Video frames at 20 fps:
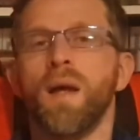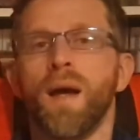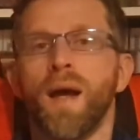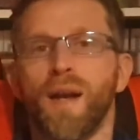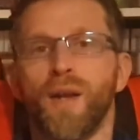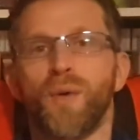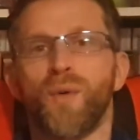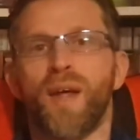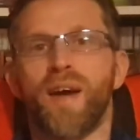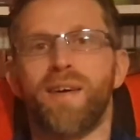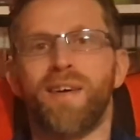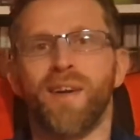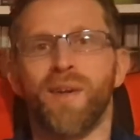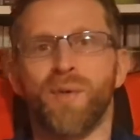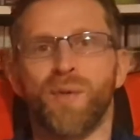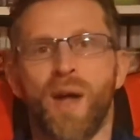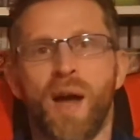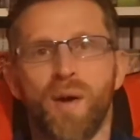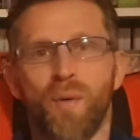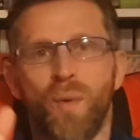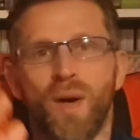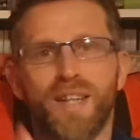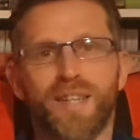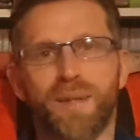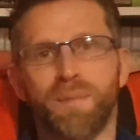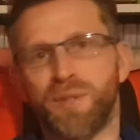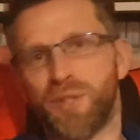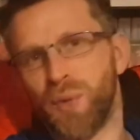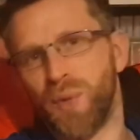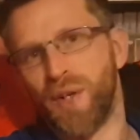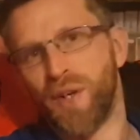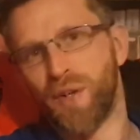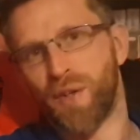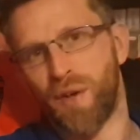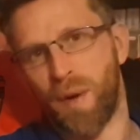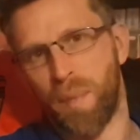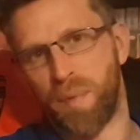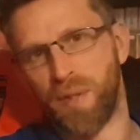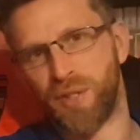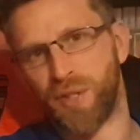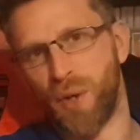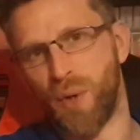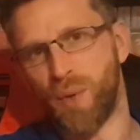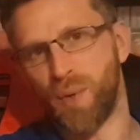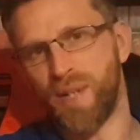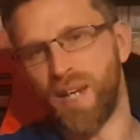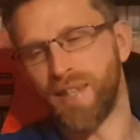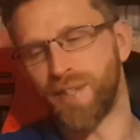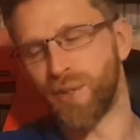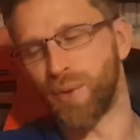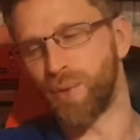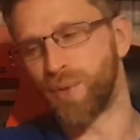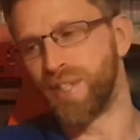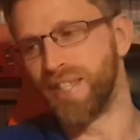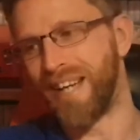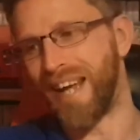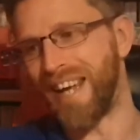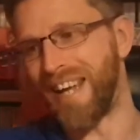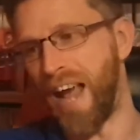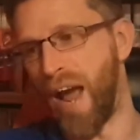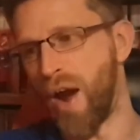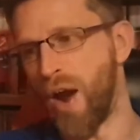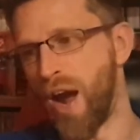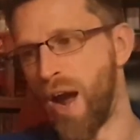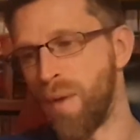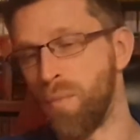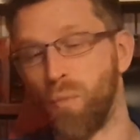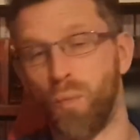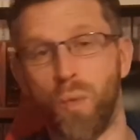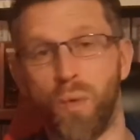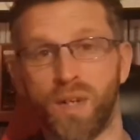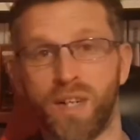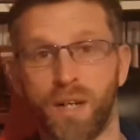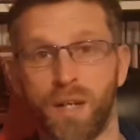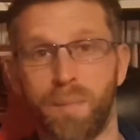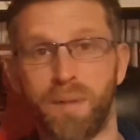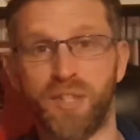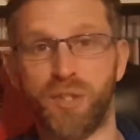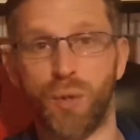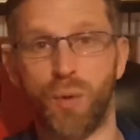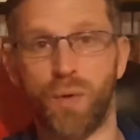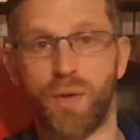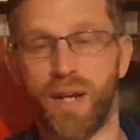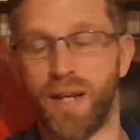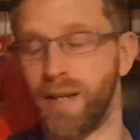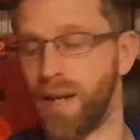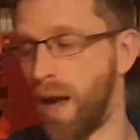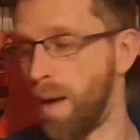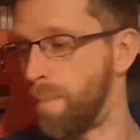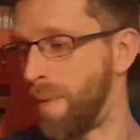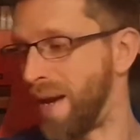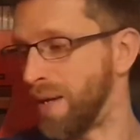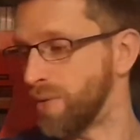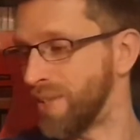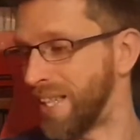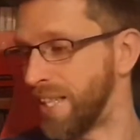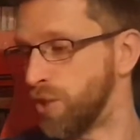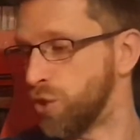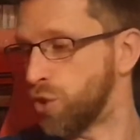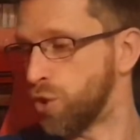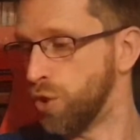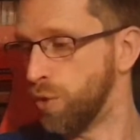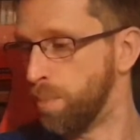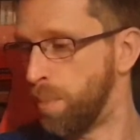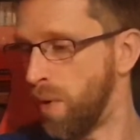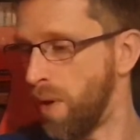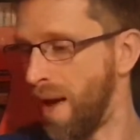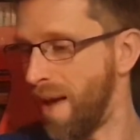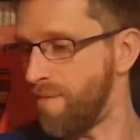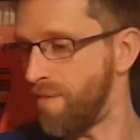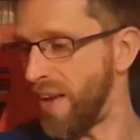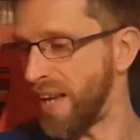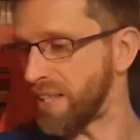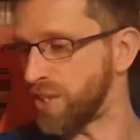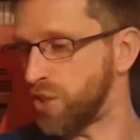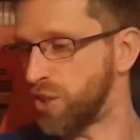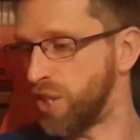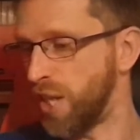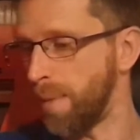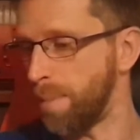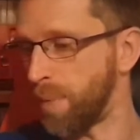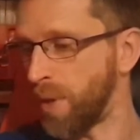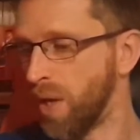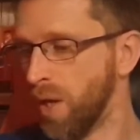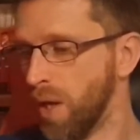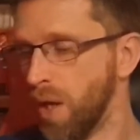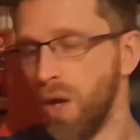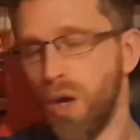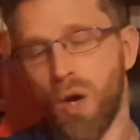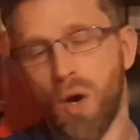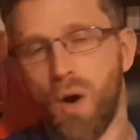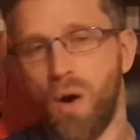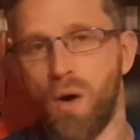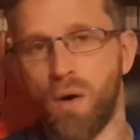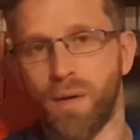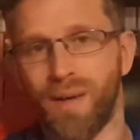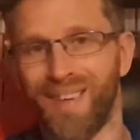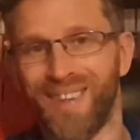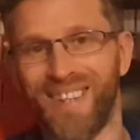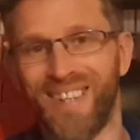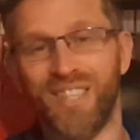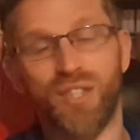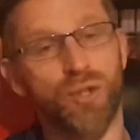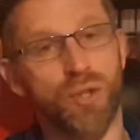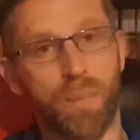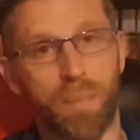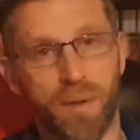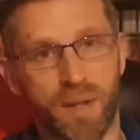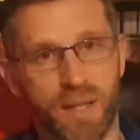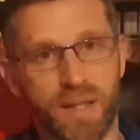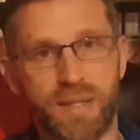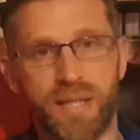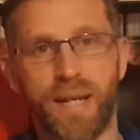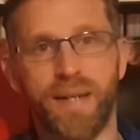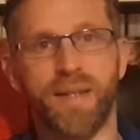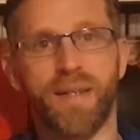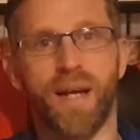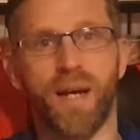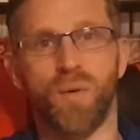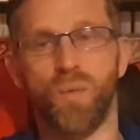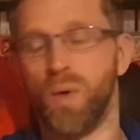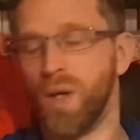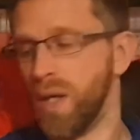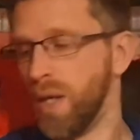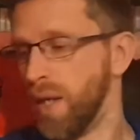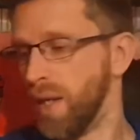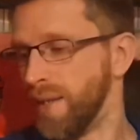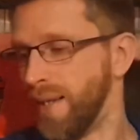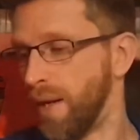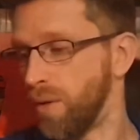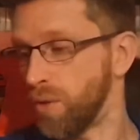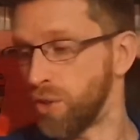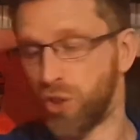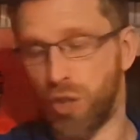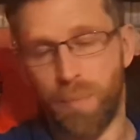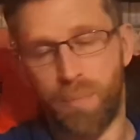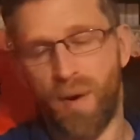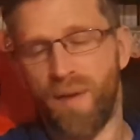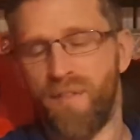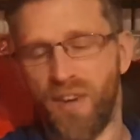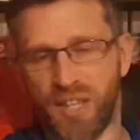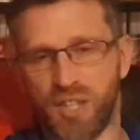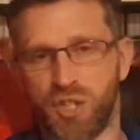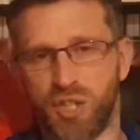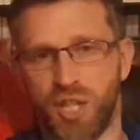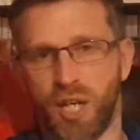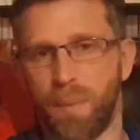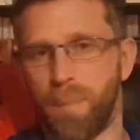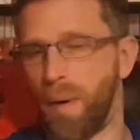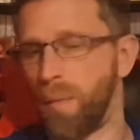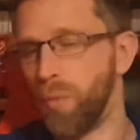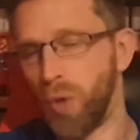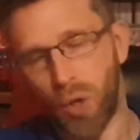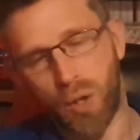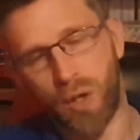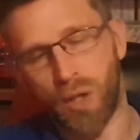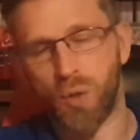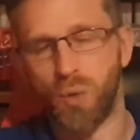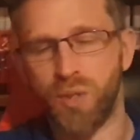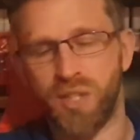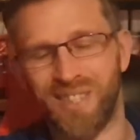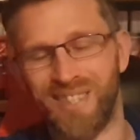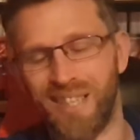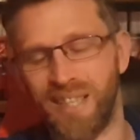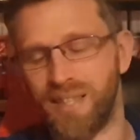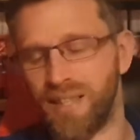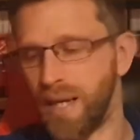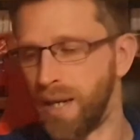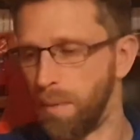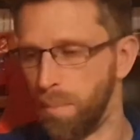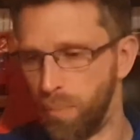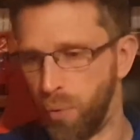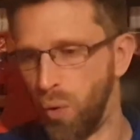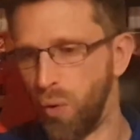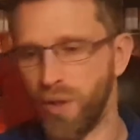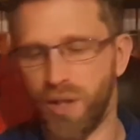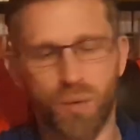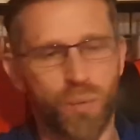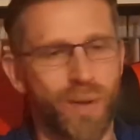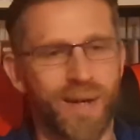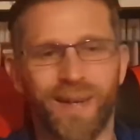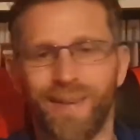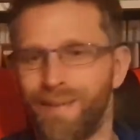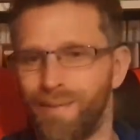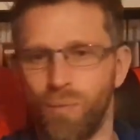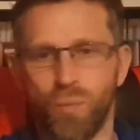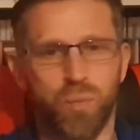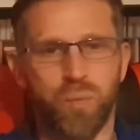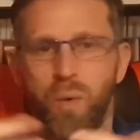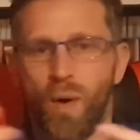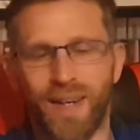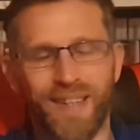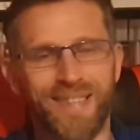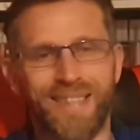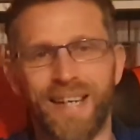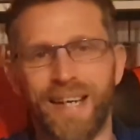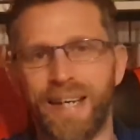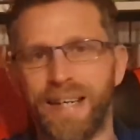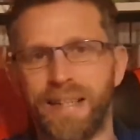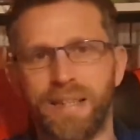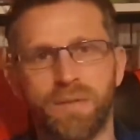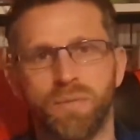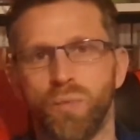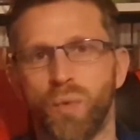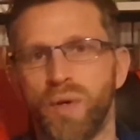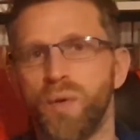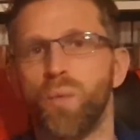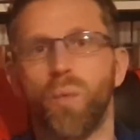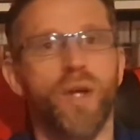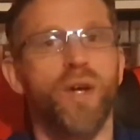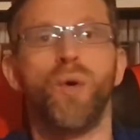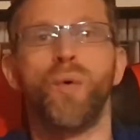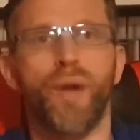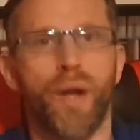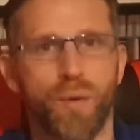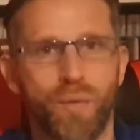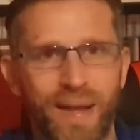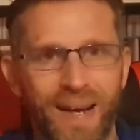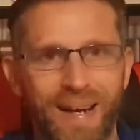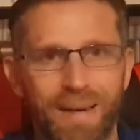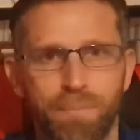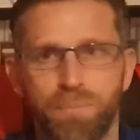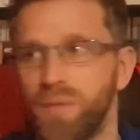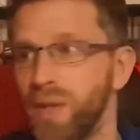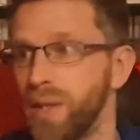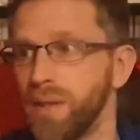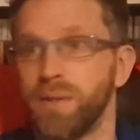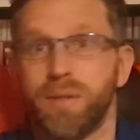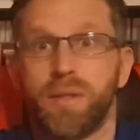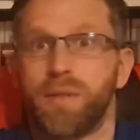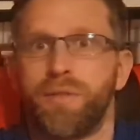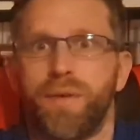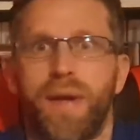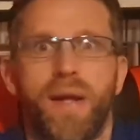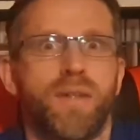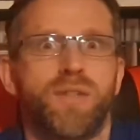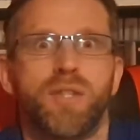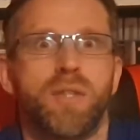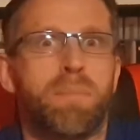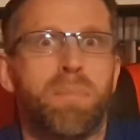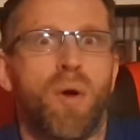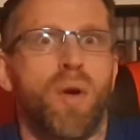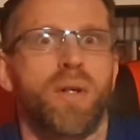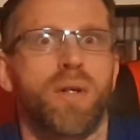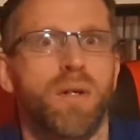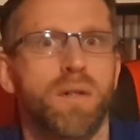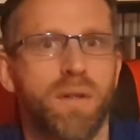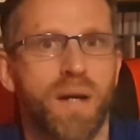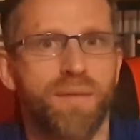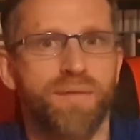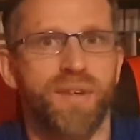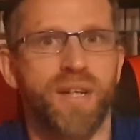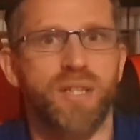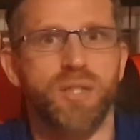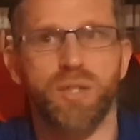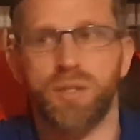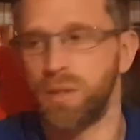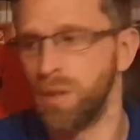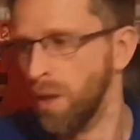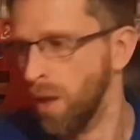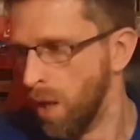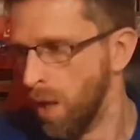Hello there and welcome to another episode. So today we're going to be talking about the Super FX chip on the Super Nintendo. Now the Super FX chip, I'm not going to go into detail and bore you with what it did, and we all know that. It created polygon graphics.